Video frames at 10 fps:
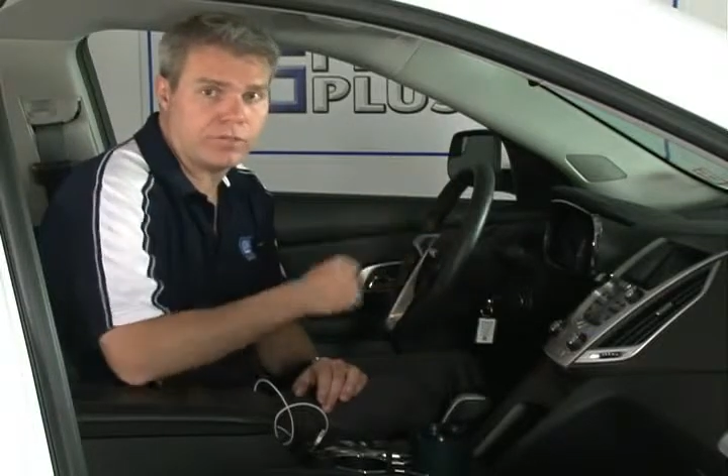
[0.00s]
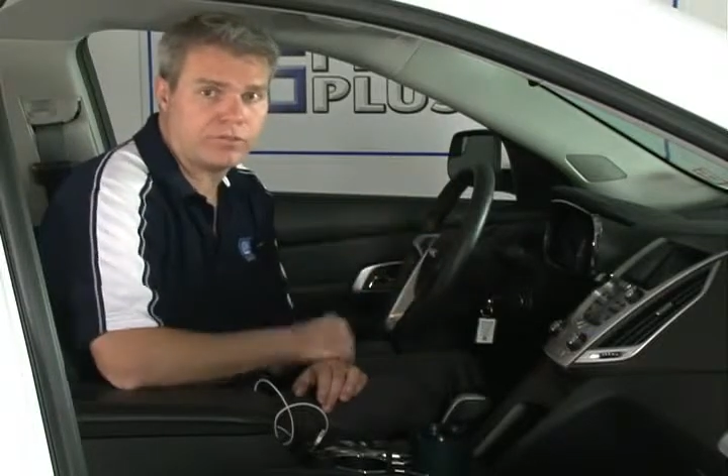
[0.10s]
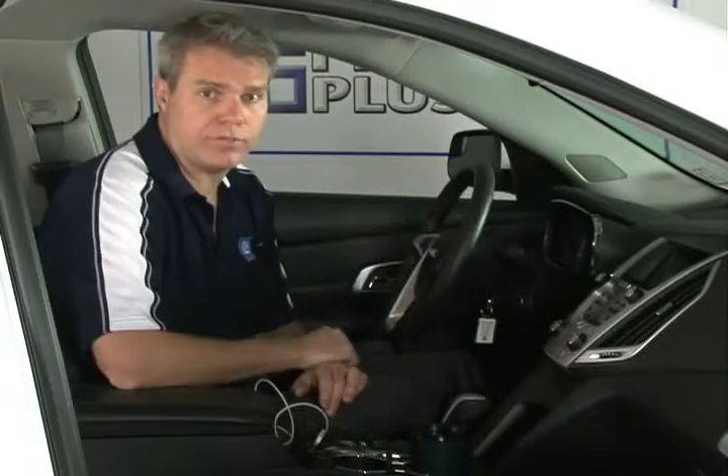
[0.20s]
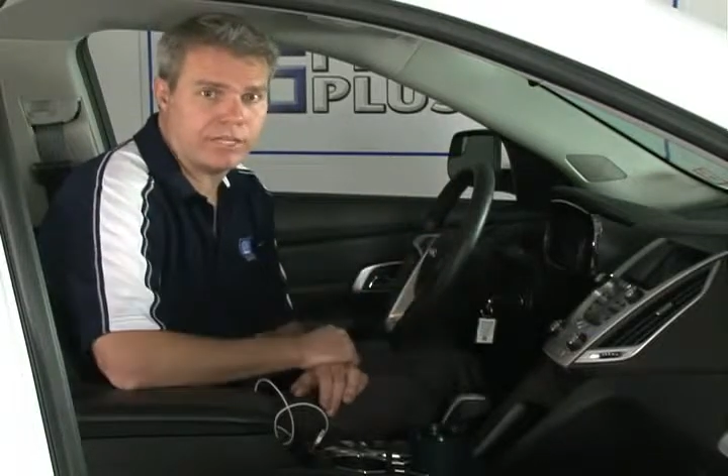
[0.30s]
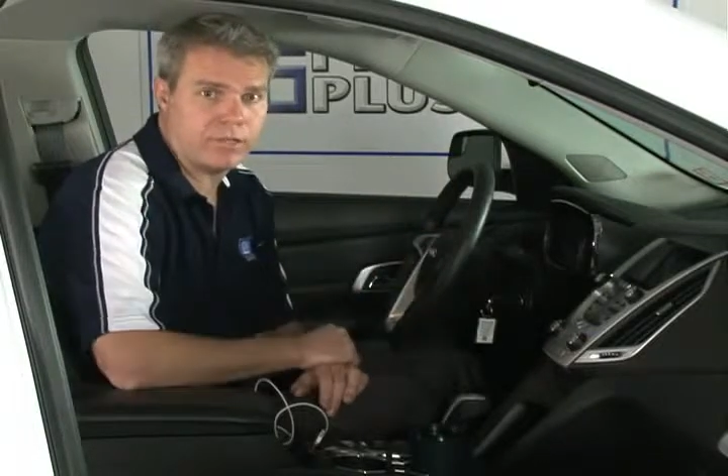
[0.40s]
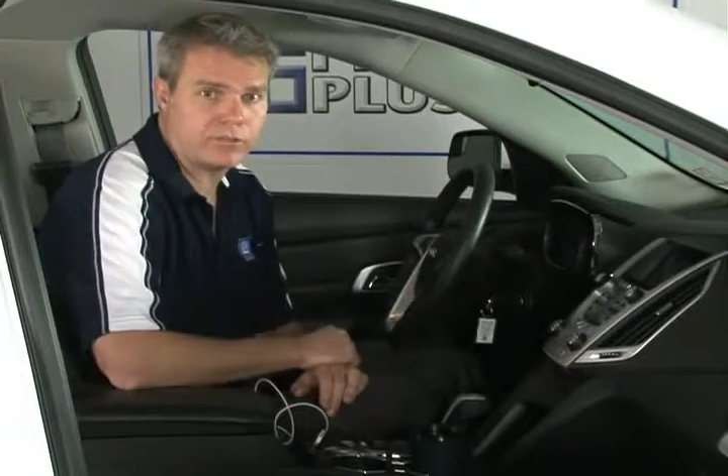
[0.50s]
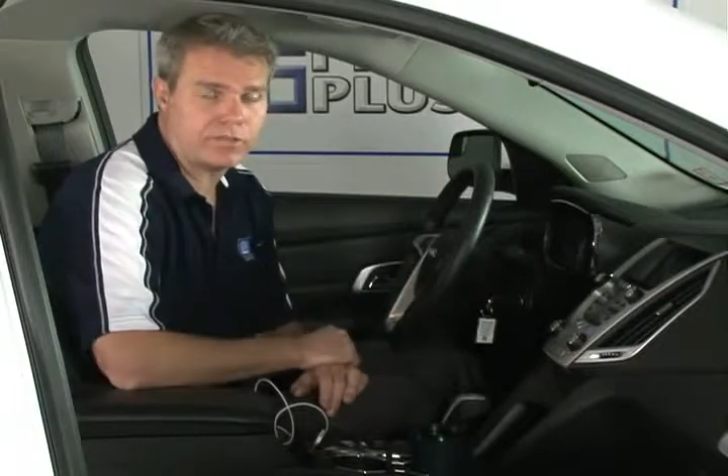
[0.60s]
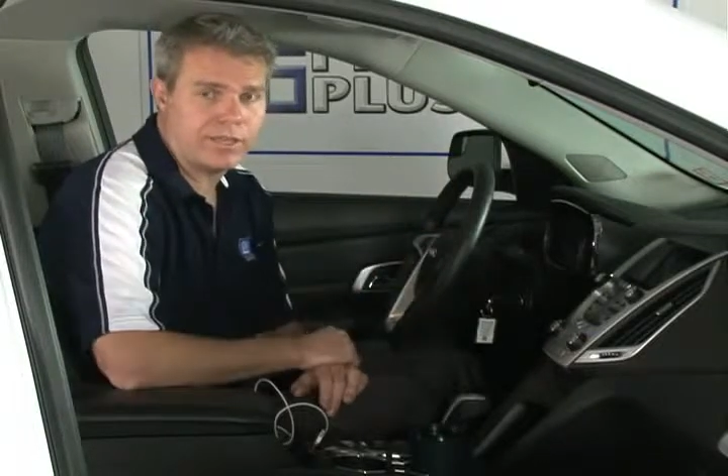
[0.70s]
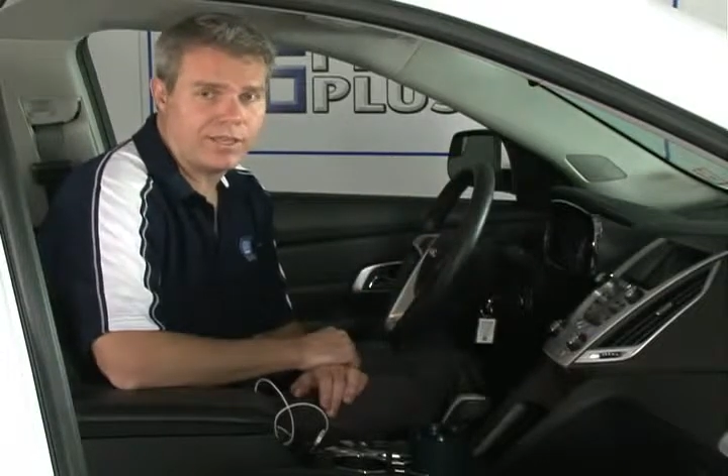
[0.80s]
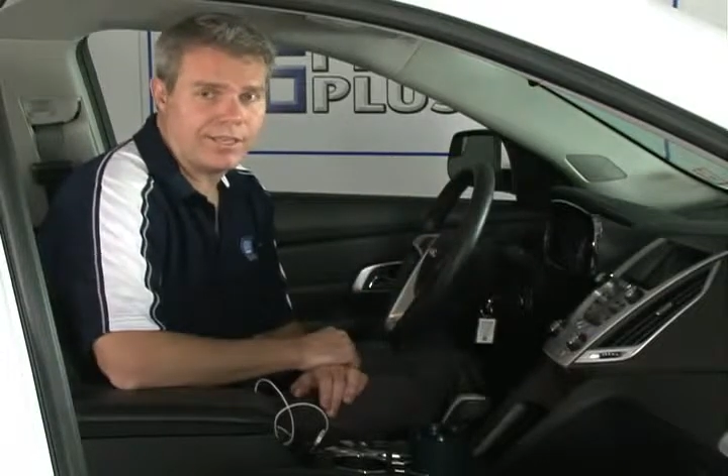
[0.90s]
other videos
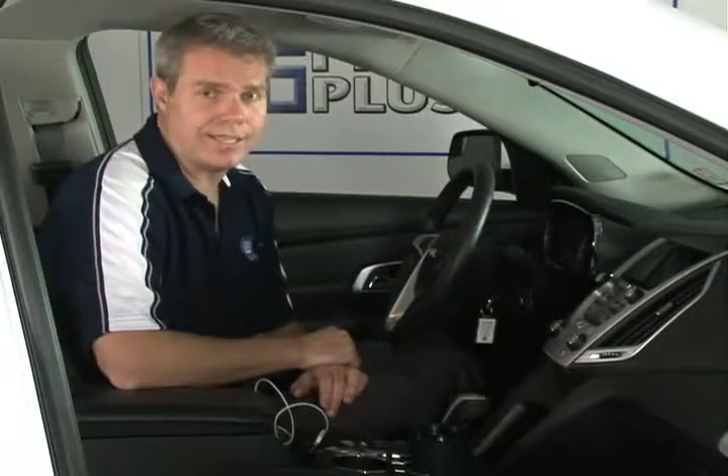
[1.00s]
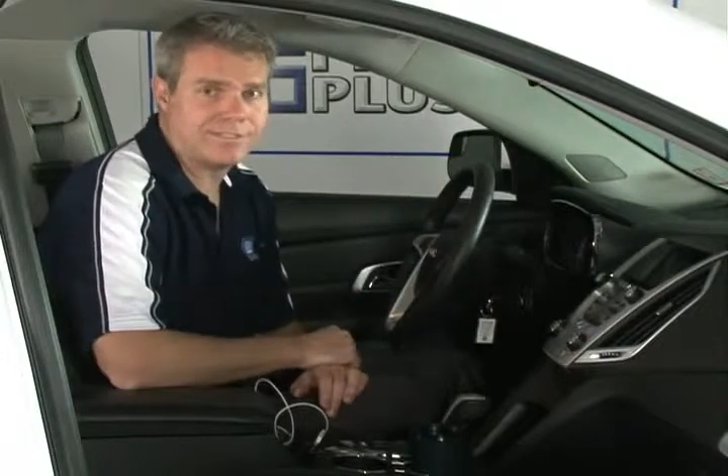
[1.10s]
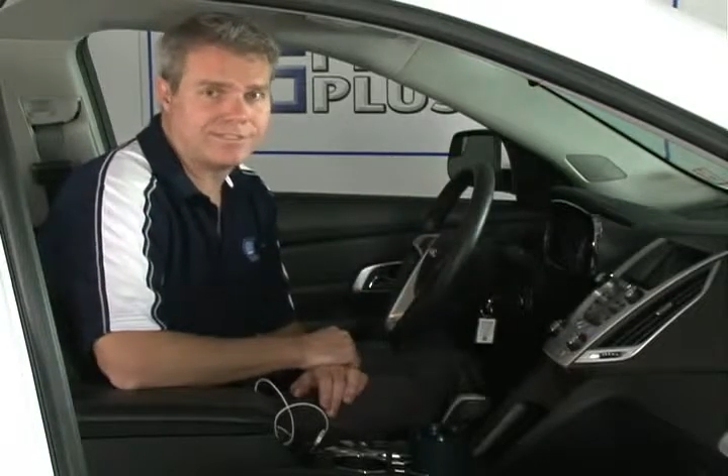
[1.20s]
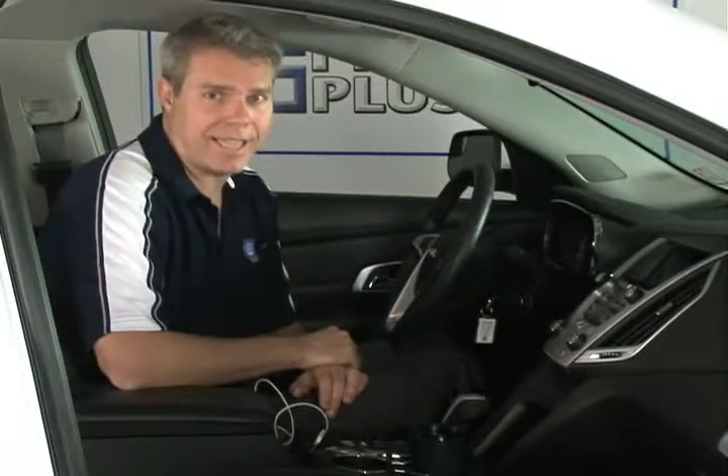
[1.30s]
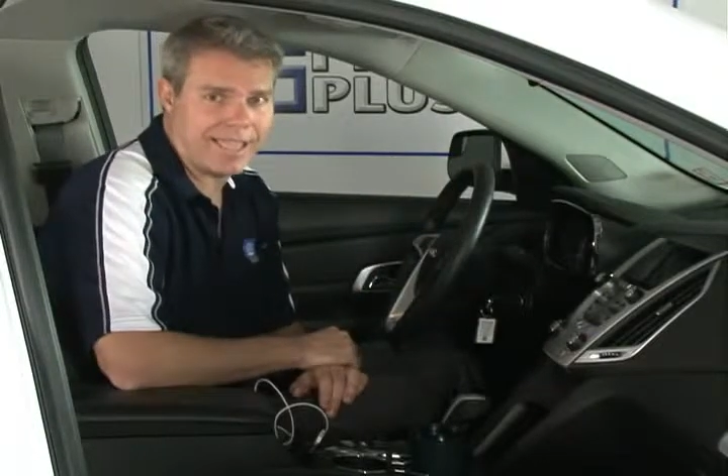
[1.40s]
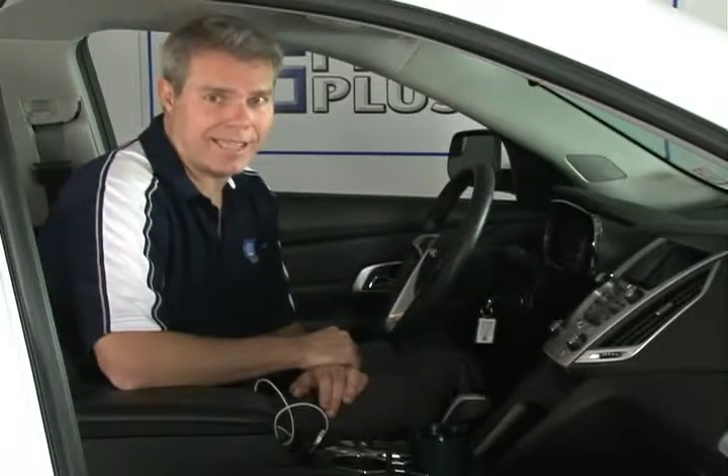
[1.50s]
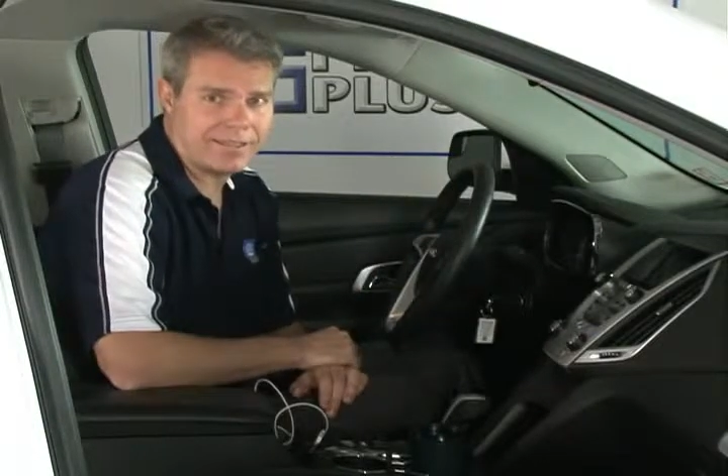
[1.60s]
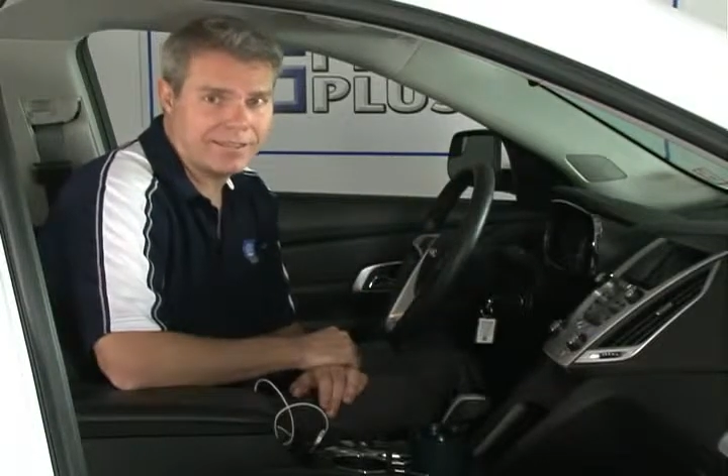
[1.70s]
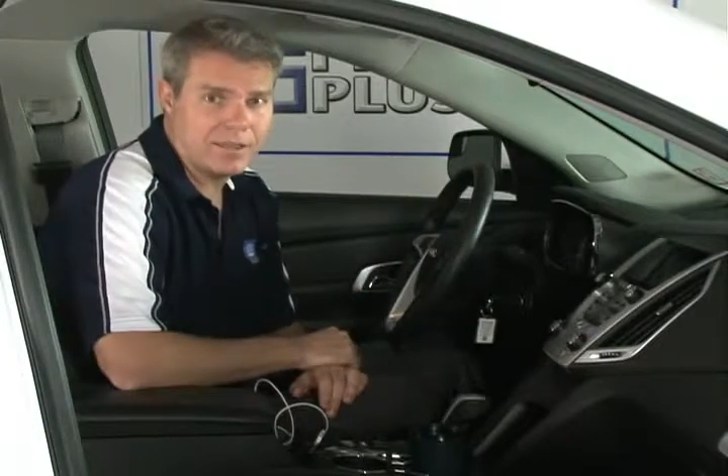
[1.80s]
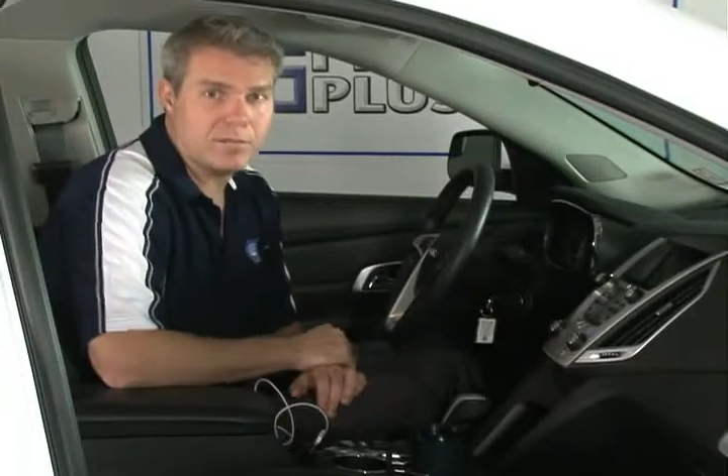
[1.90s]
and saying,